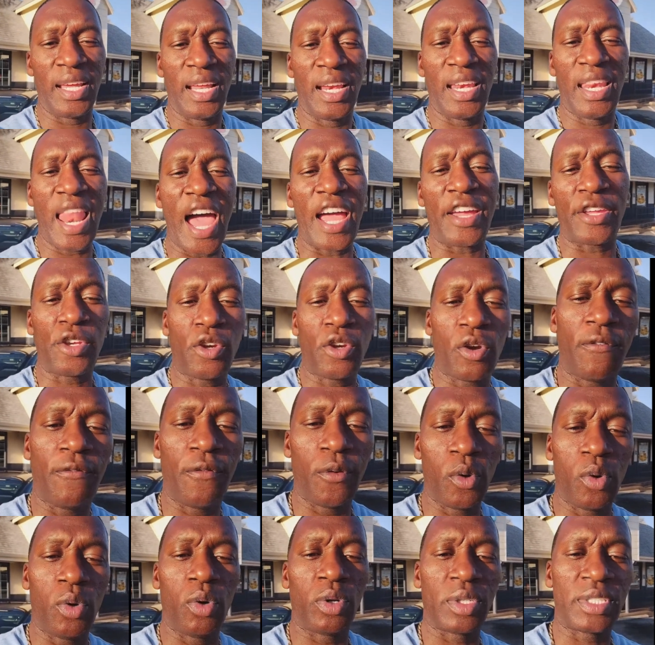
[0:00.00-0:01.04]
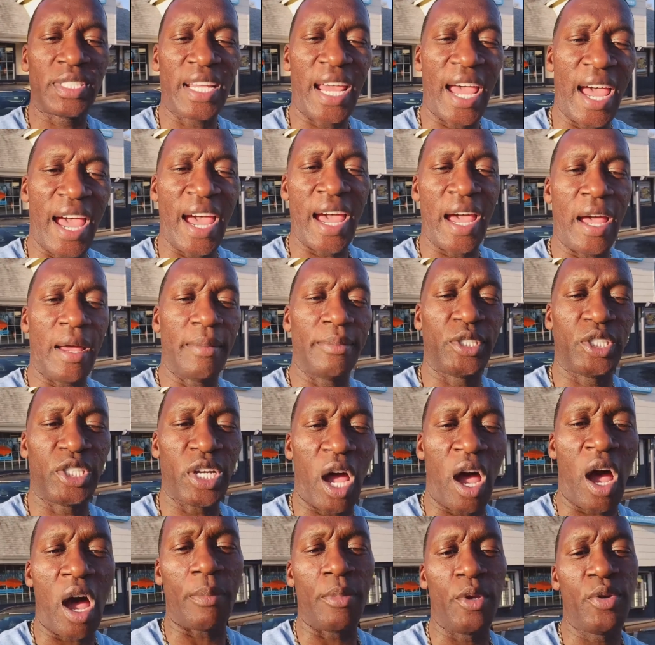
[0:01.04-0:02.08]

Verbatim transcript: like your full-time job.